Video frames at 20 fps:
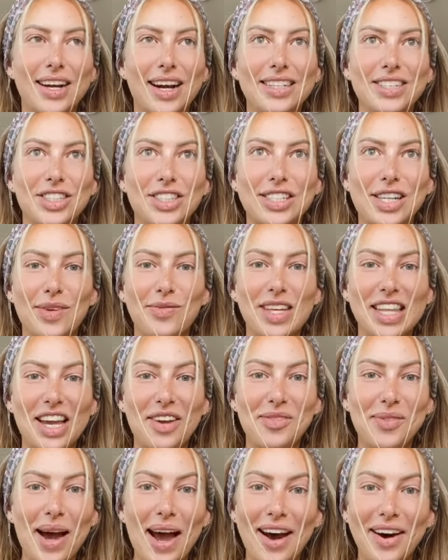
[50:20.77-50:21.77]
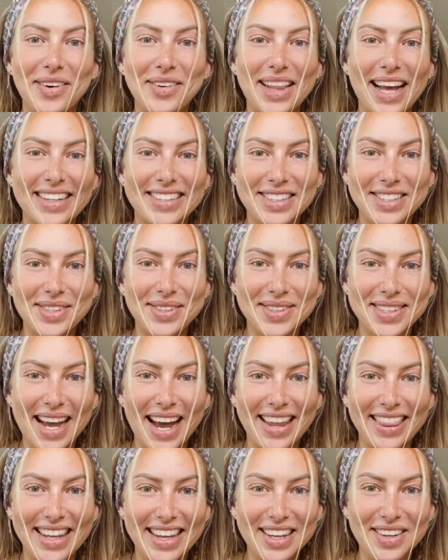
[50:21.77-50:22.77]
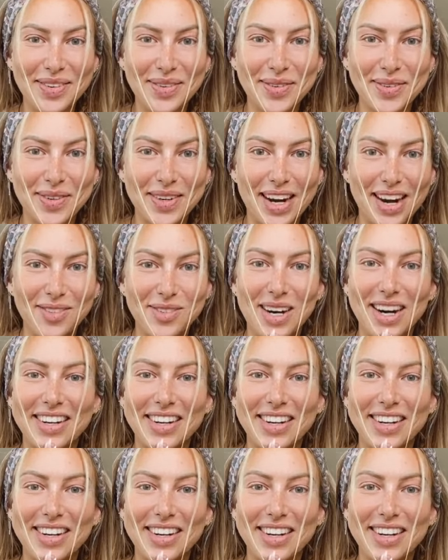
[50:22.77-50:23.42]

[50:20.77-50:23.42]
you're just going to be like, wow, that's so sad that you